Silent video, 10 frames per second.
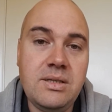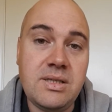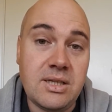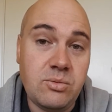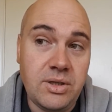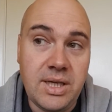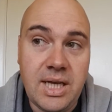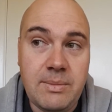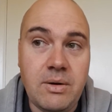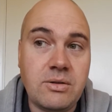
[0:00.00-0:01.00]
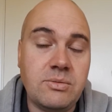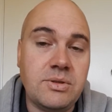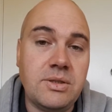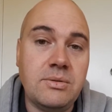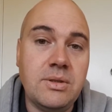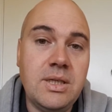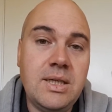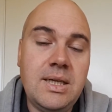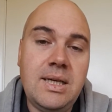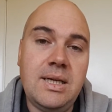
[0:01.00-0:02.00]
So that's what your gearbox would do.
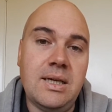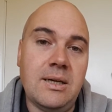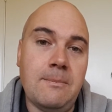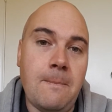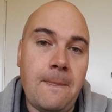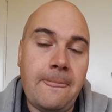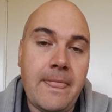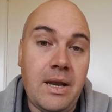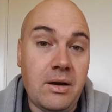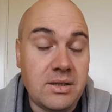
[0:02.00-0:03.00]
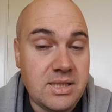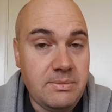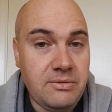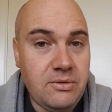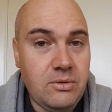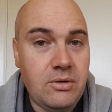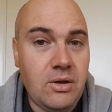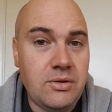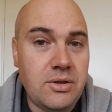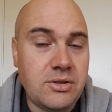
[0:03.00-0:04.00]
And like I said before,
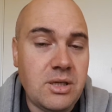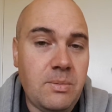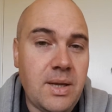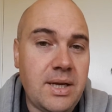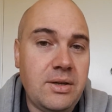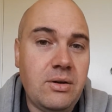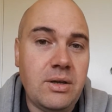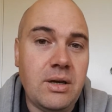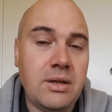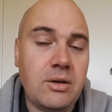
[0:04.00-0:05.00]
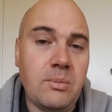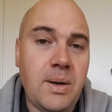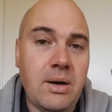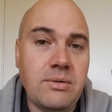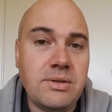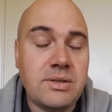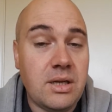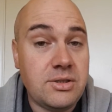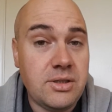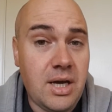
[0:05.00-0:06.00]
on top of that, you've got your other components
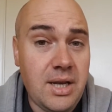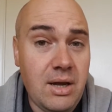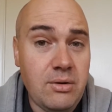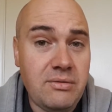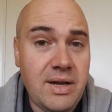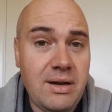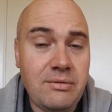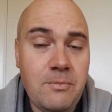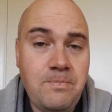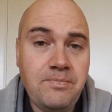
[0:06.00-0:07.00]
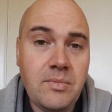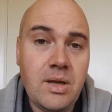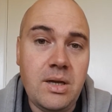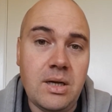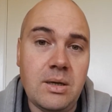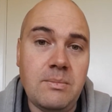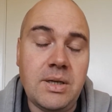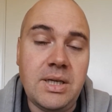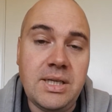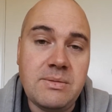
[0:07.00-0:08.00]
like your unloader valve. Now
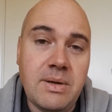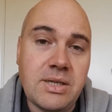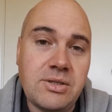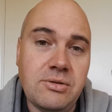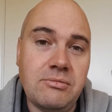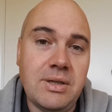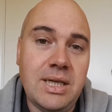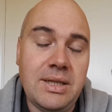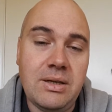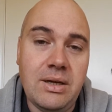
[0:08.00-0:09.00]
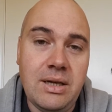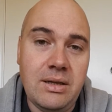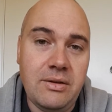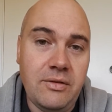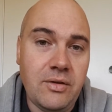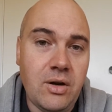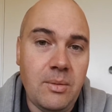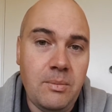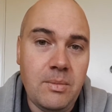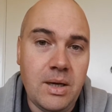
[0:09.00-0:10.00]
you need to make sure really that if you've
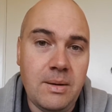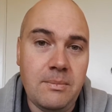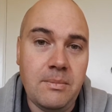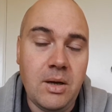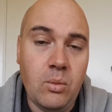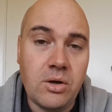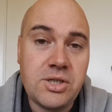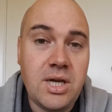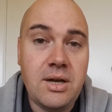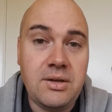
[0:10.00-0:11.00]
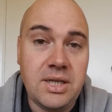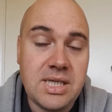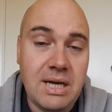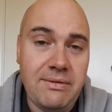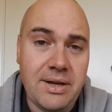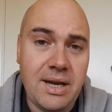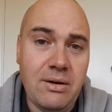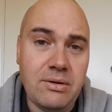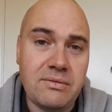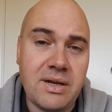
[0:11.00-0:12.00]
got a washer, you need to have an
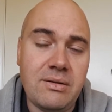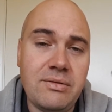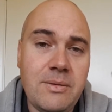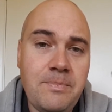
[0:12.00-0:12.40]
unloader valve.